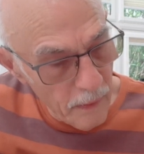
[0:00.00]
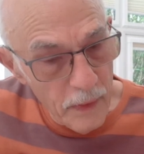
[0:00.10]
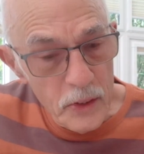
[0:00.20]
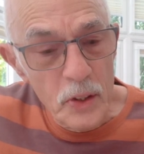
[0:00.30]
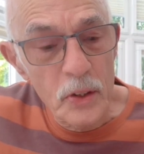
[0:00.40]

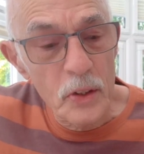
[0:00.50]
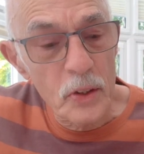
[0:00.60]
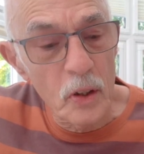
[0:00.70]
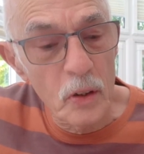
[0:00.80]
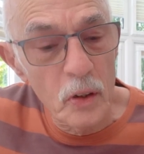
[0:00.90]
this is a
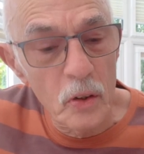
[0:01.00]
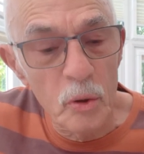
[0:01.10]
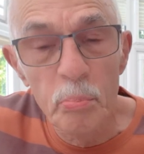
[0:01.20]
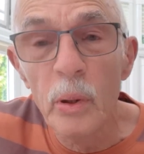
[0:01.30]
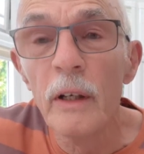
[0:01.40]
song
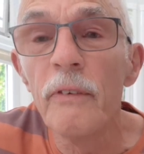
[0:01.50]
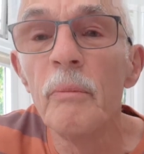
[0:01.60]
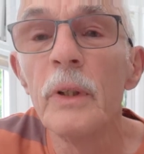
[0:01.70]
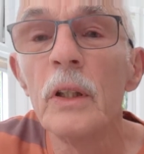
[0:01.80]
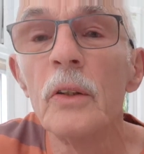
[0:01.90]
called Boy
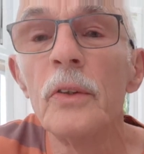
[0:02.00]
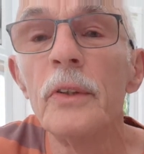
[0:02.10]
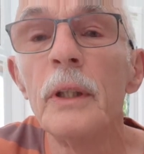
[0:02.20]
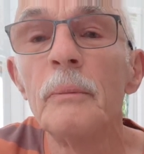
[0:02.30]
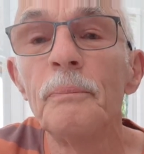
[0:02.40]
from the
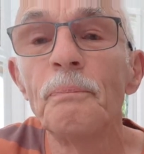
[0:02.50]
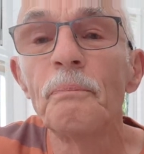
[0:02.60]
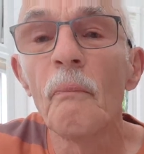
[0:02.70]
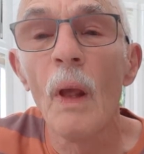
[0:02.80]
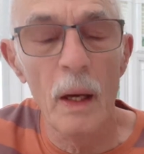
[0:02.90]
Country.
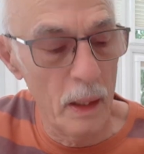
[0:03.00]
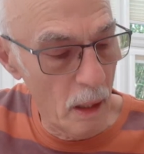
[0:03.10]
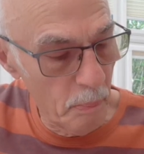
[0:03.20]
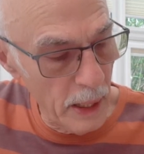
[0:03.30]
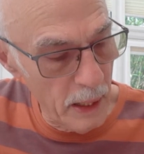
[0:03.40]
And
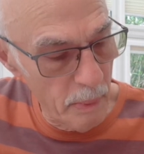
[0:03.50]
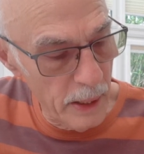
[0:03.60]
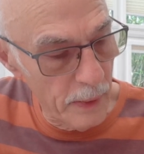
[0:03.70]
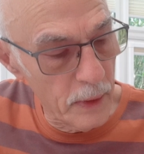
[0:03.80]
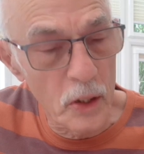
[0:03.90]
I'll play a
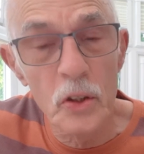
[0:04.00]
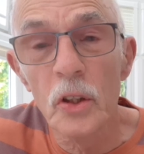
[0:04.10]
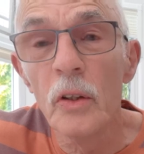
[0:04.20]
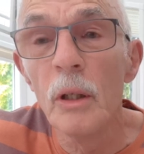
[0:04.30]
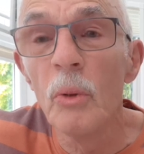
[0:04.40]
bit and then
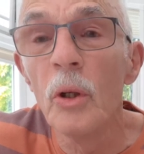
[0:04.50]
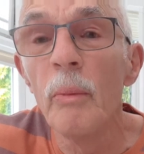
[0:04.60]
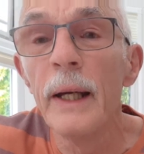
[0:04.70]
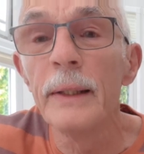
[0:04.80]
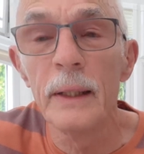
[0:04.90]
show you more
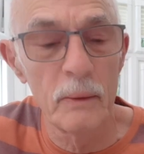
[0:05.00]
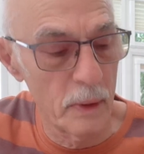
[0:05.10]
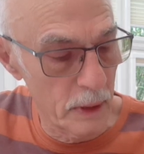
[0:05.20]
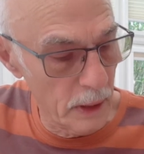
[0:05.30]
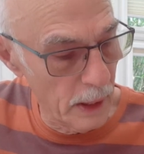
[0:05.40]
about it
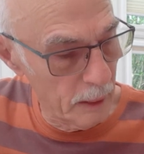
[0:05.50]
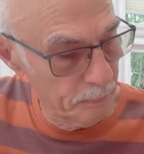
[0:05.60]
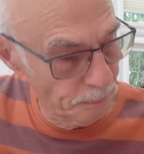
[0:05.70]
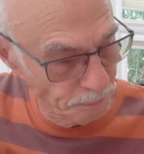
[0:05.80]
once again.